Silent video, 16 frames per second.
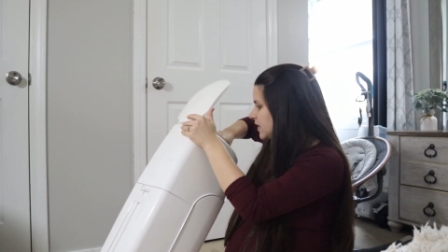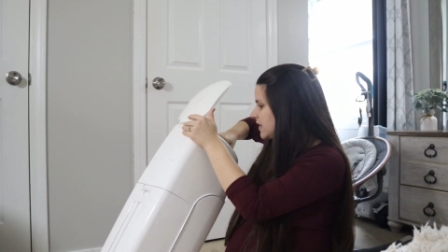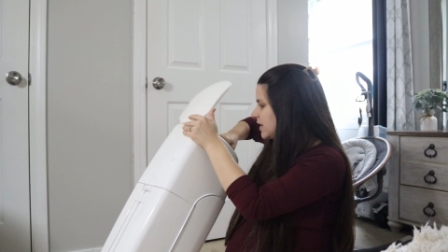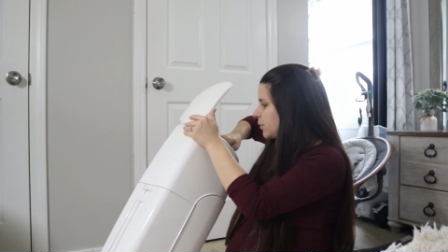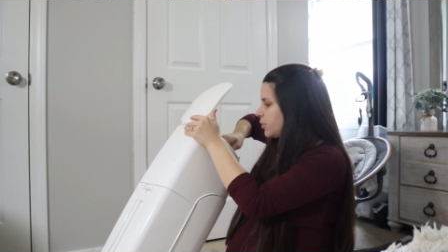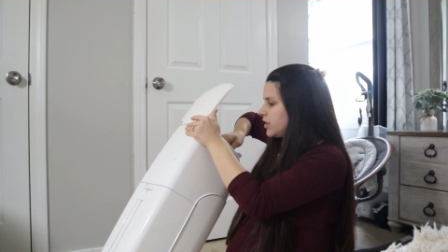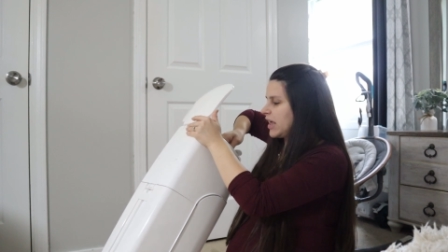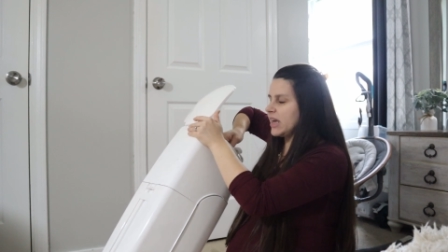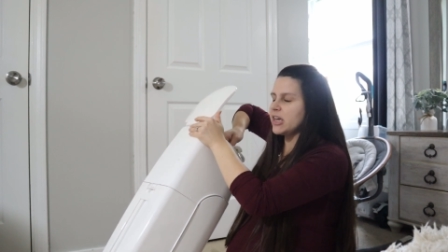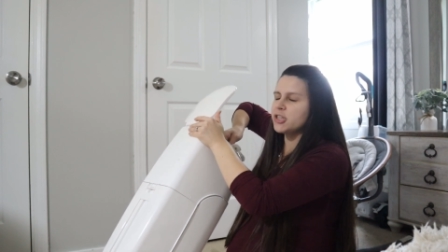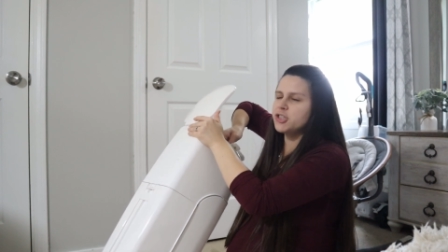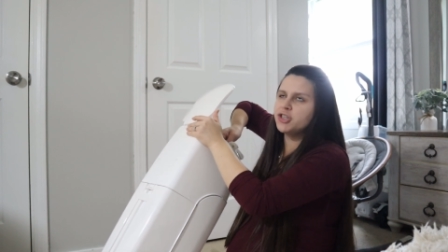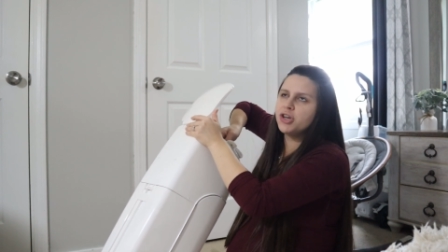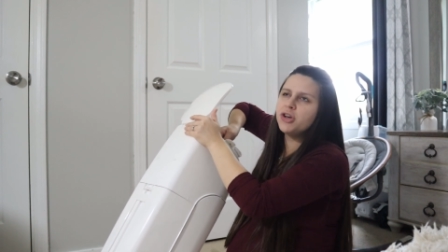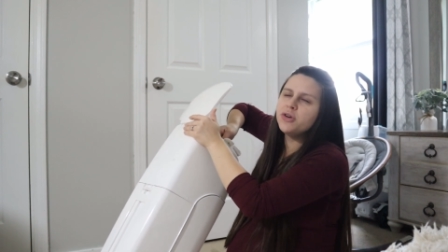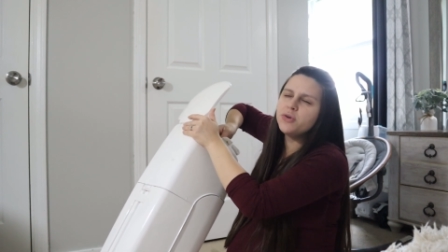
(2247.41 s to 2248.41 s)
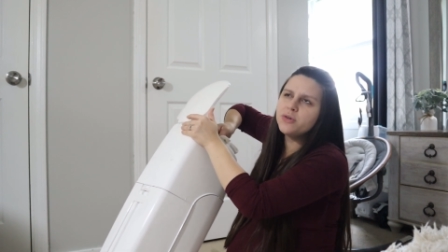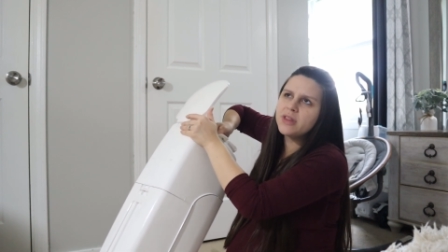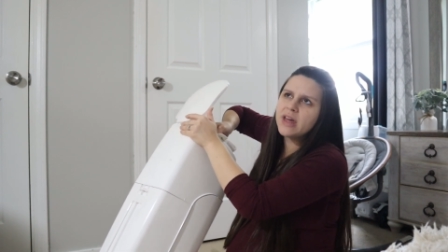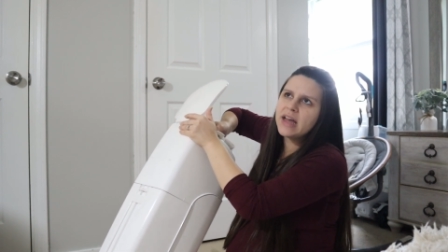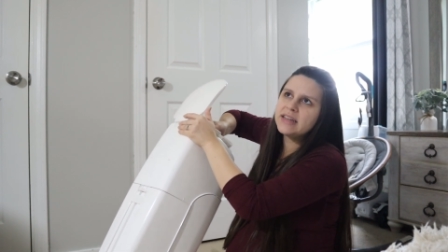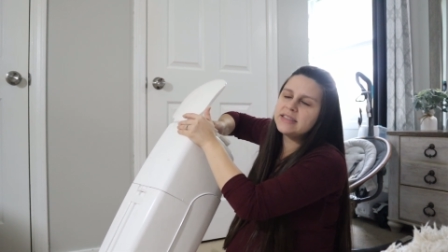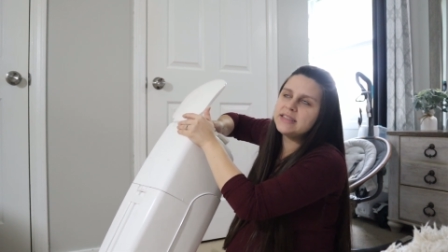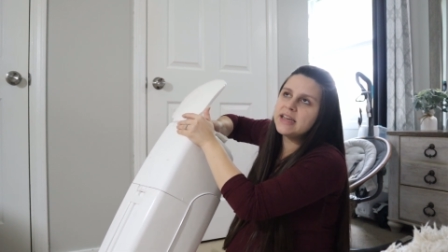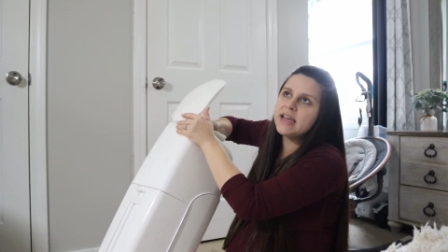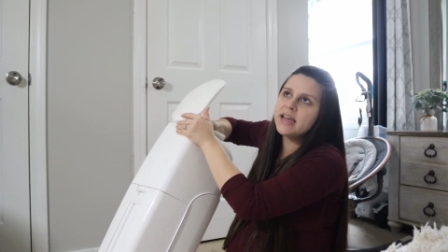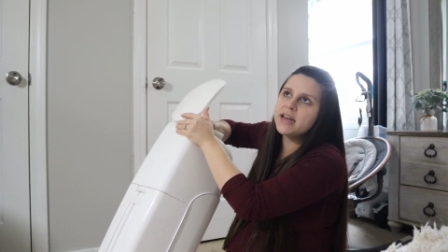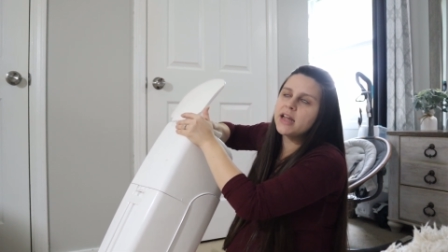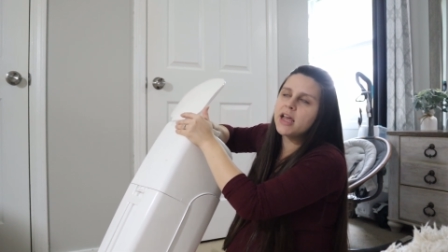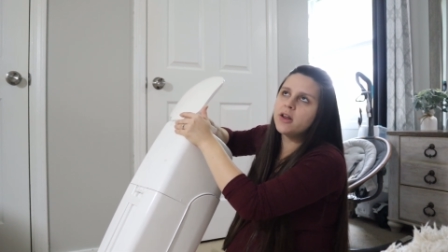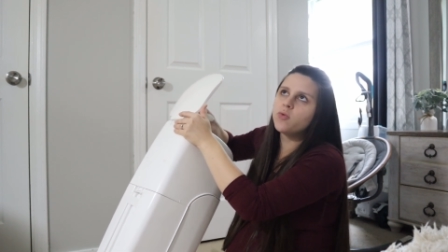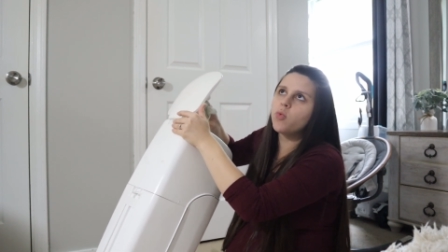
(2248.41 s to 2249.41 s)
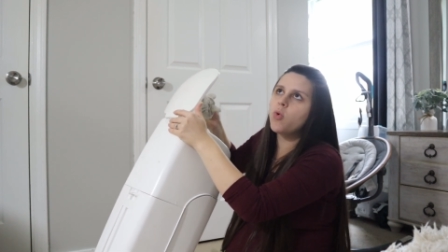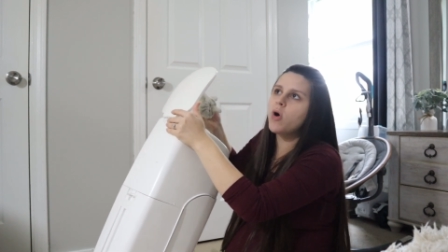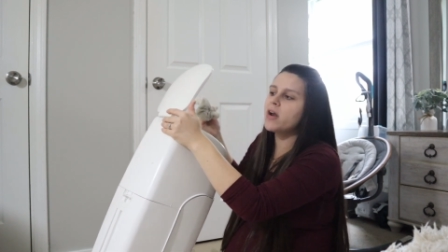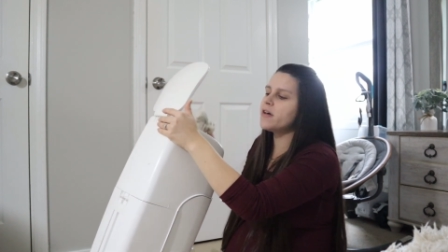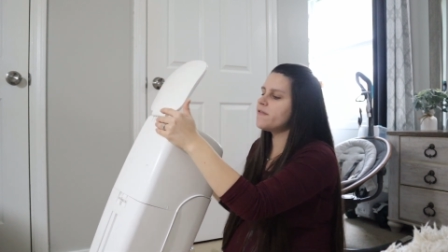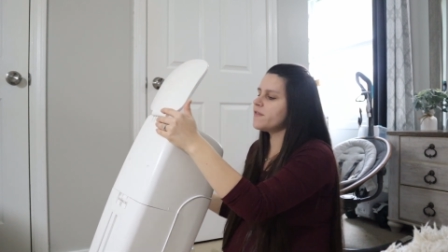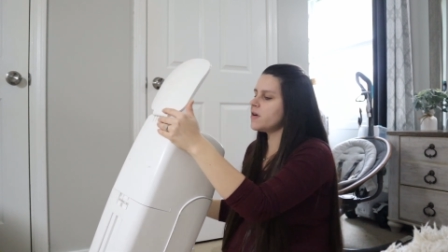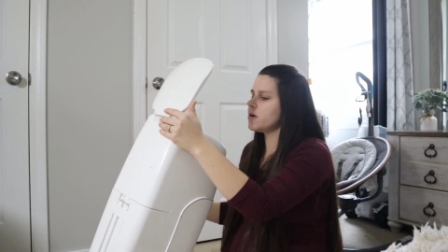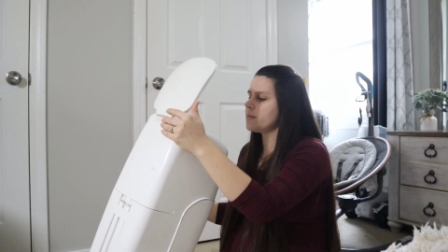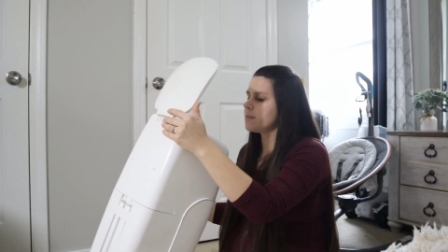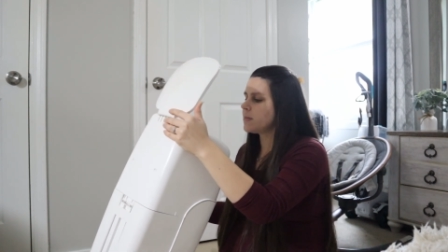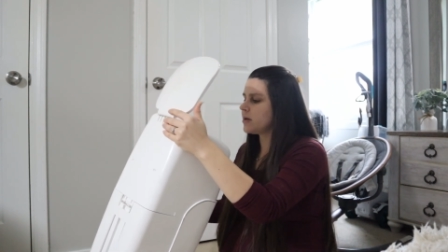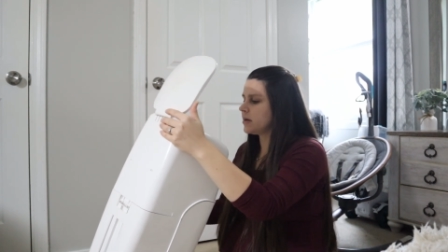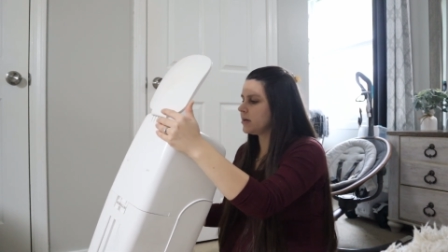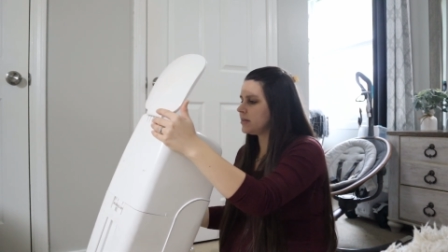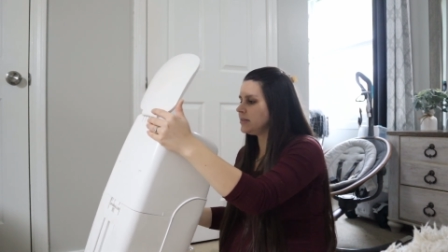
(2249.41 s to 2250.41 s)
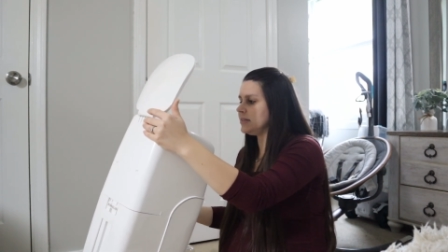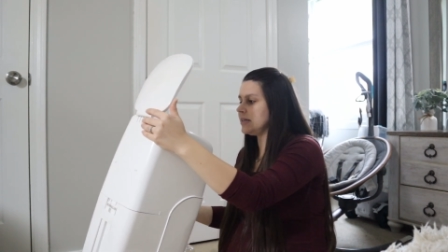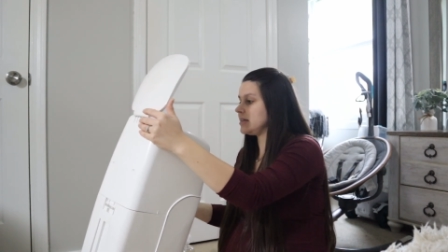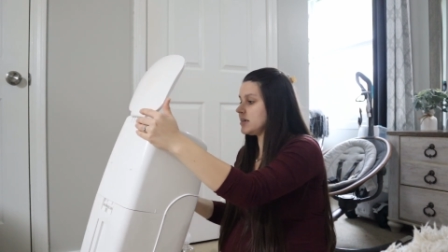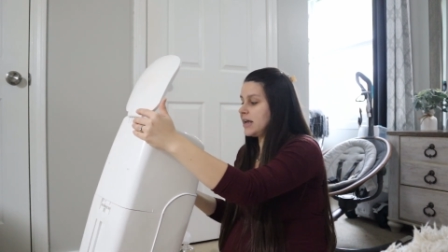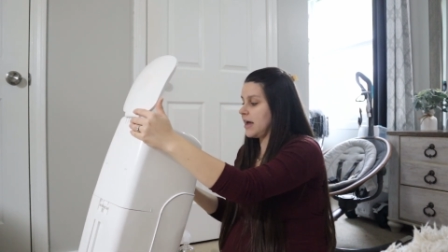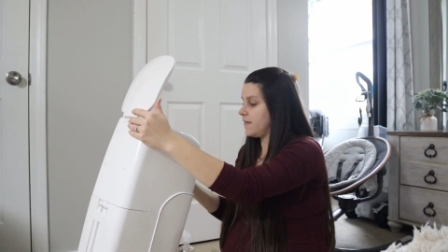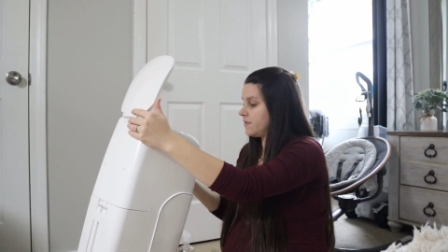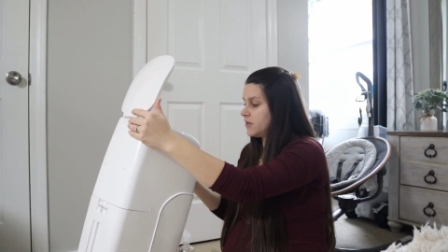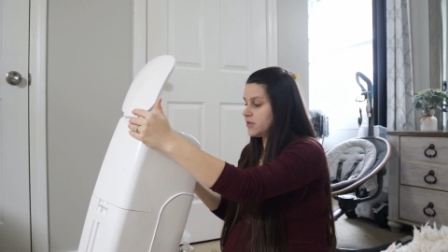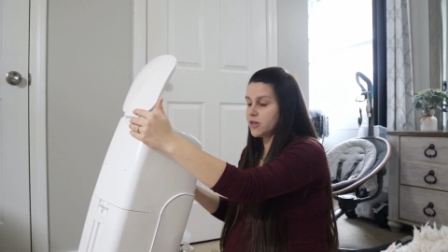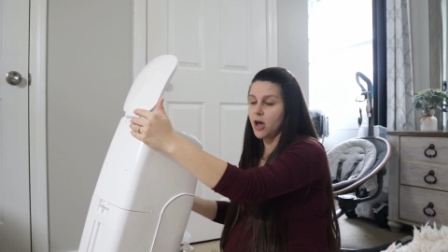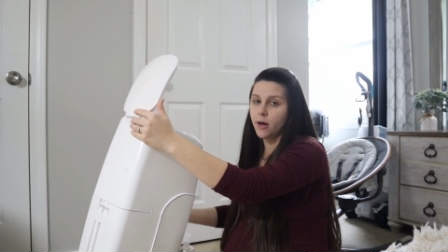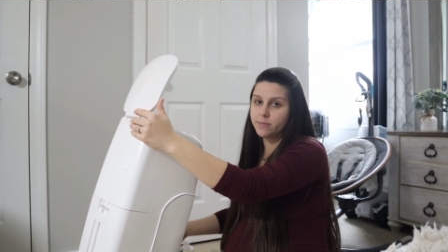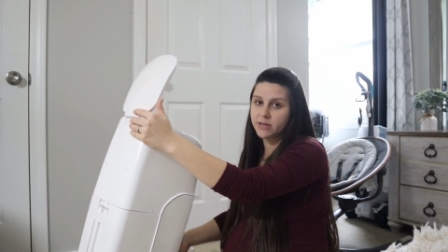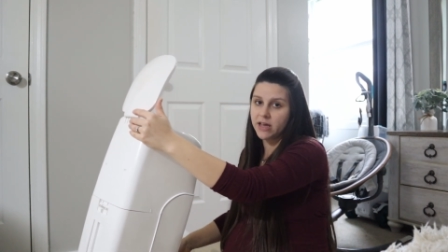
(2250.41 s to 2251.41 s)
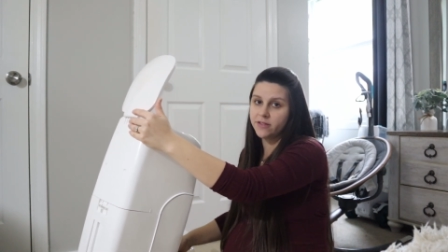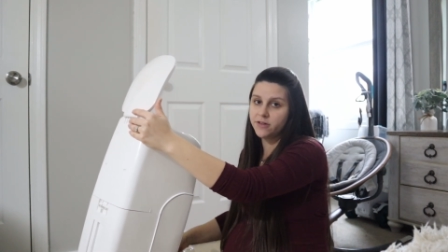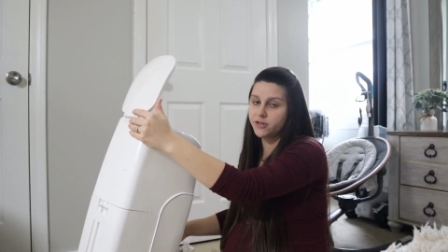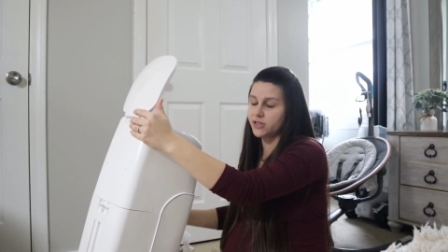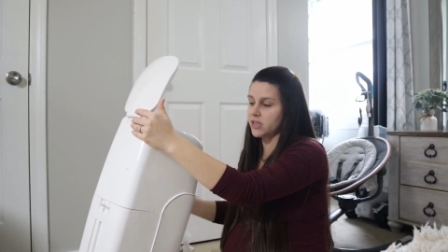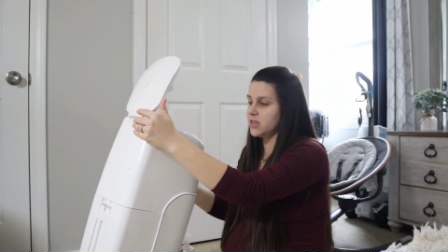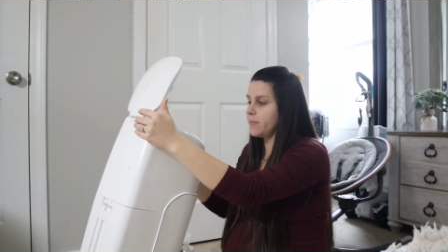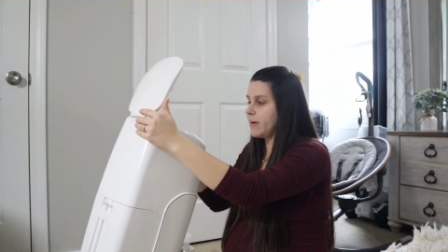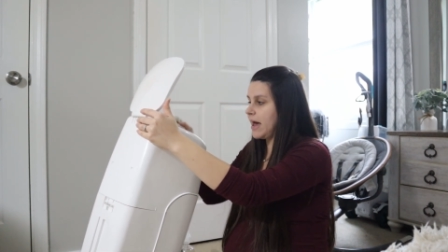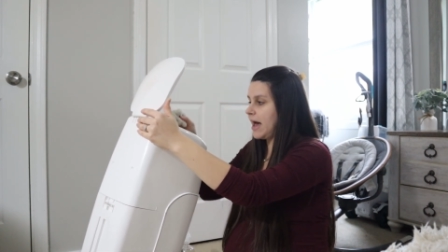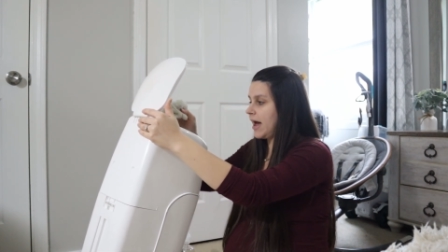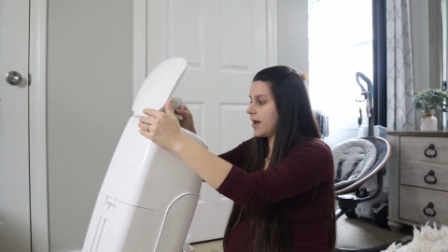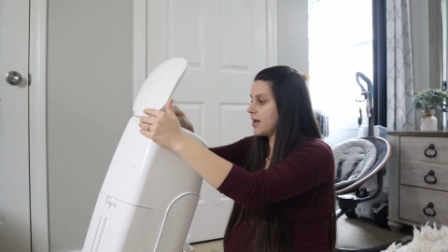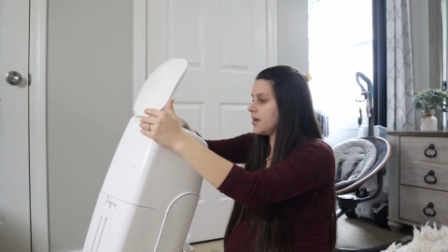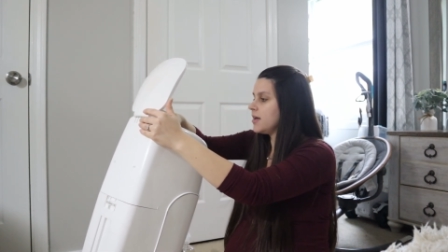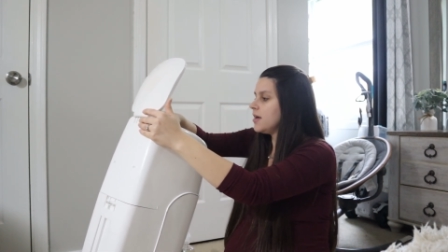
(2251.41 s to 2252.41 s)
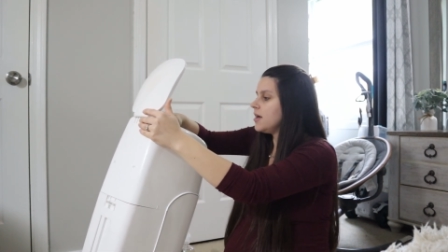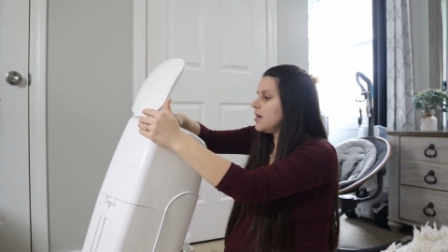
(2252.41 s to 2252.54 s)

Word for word: there were like two that did and one of them didn't have the top tethers in the back